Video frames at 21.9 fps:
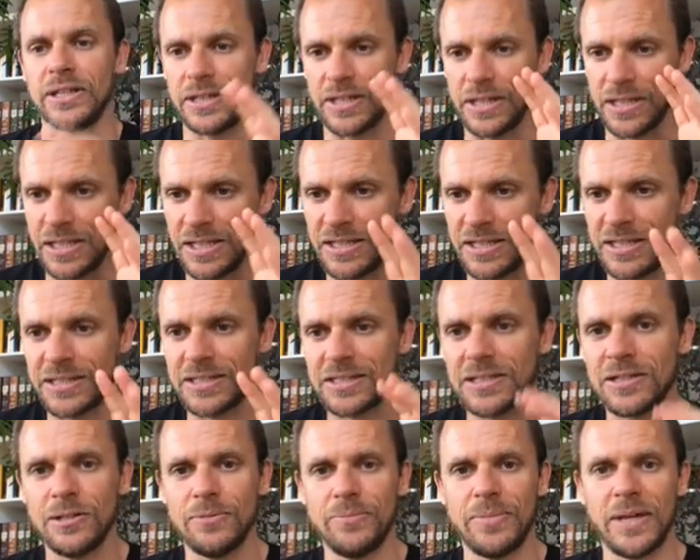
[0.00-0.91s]
a
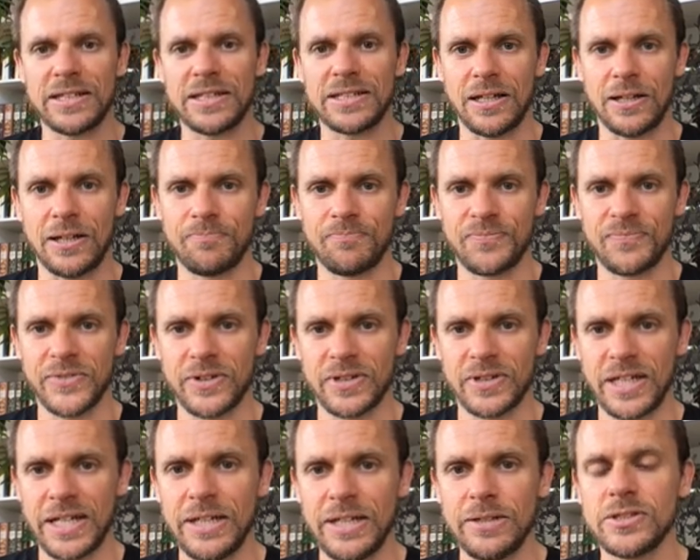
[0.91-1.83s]
little better.
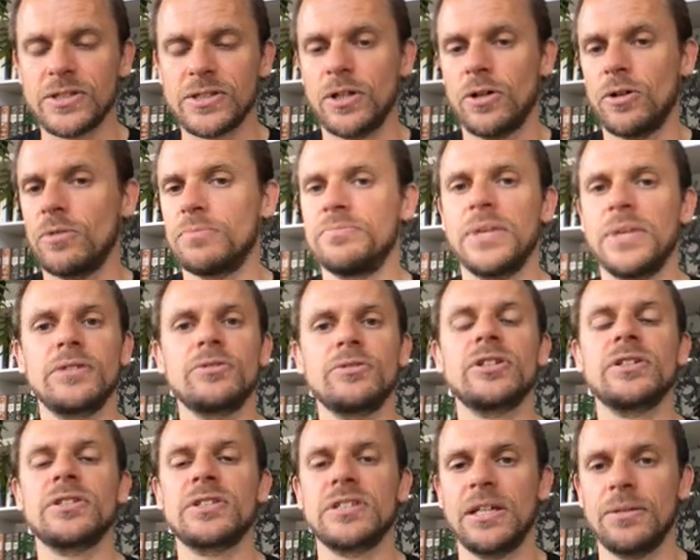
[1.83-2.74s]
Okay, so I
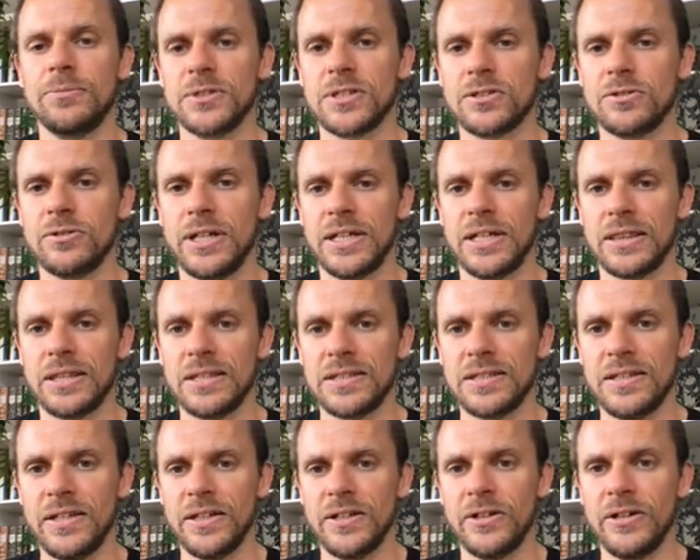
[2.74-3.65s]
just demonstrate this
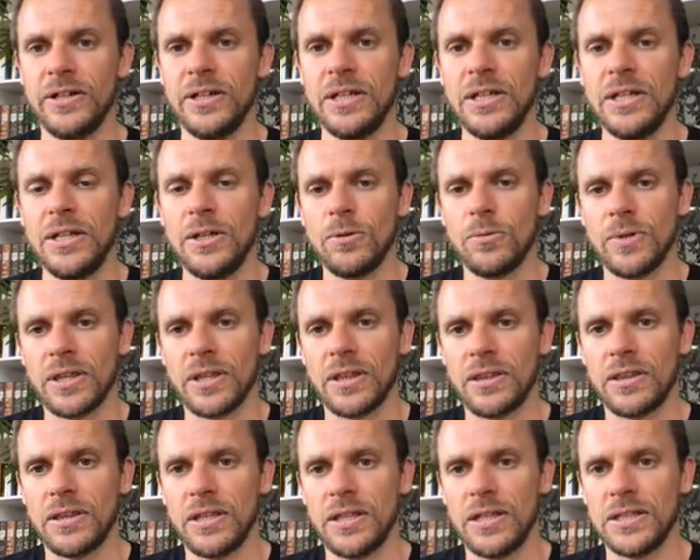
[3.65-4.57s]
here
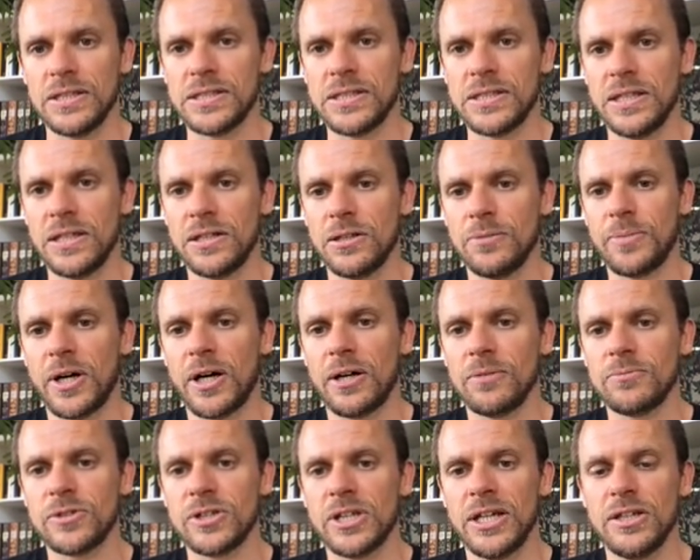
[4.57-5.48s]
with the single
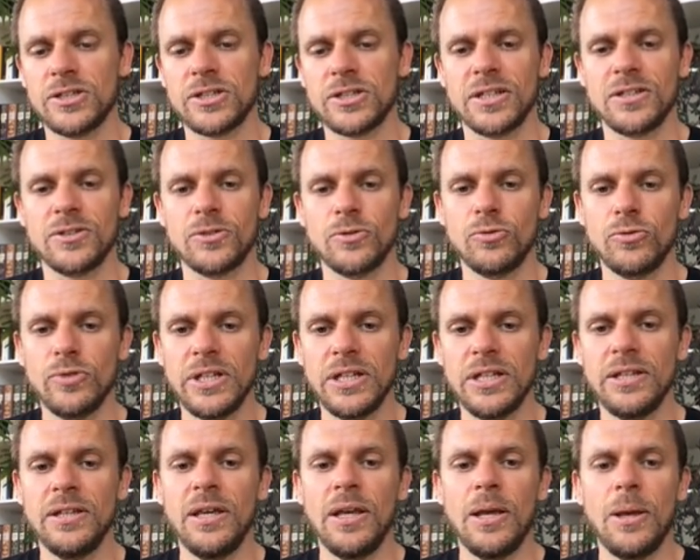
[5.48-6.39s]
palm change and
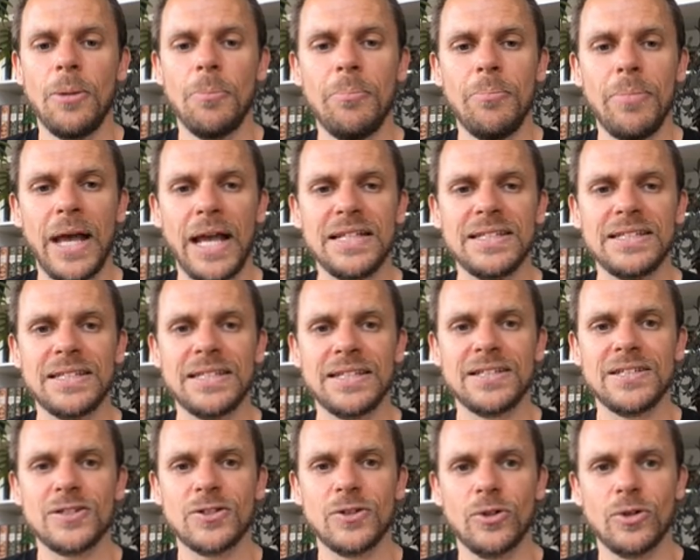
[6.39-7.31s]
really basic
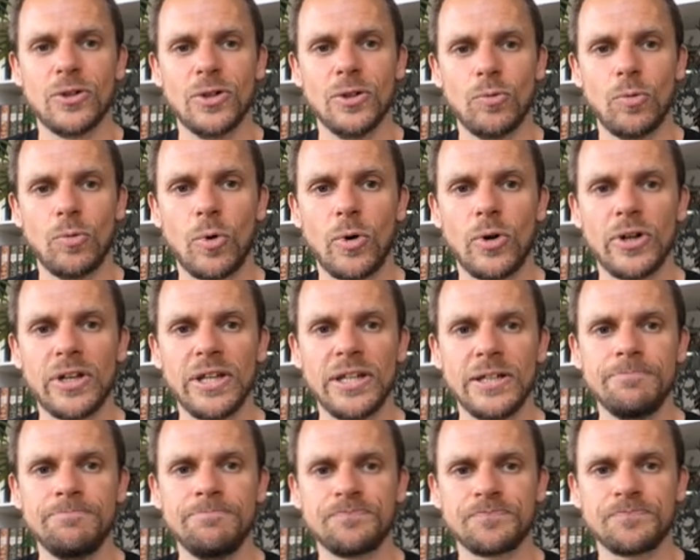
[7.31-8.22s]
circle
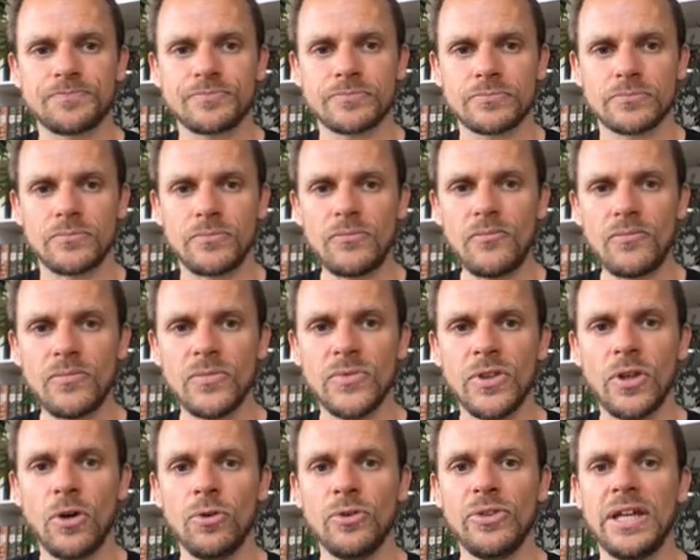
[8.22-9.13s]
walking.
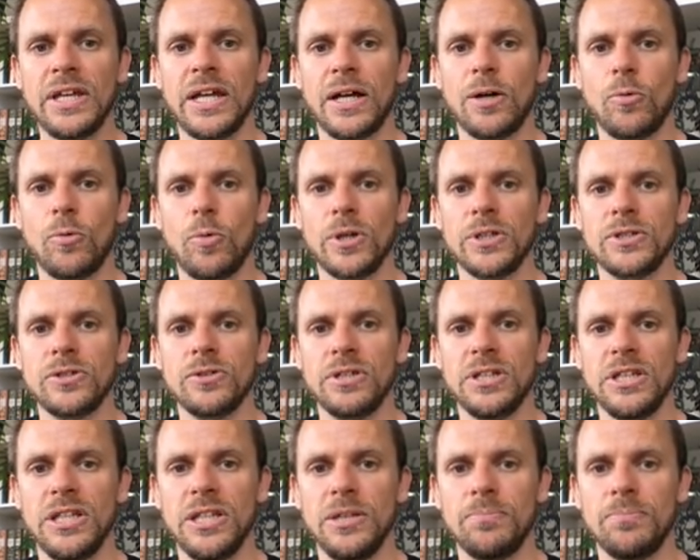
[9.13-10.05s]
Note that I want to
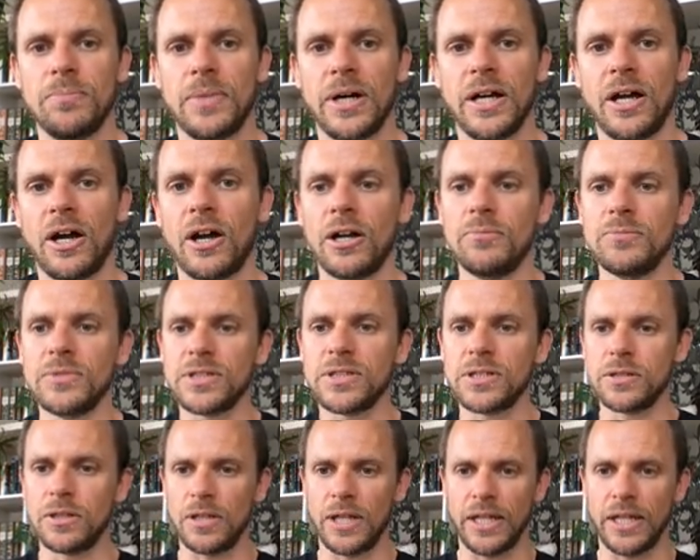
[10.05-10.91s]
keep my arms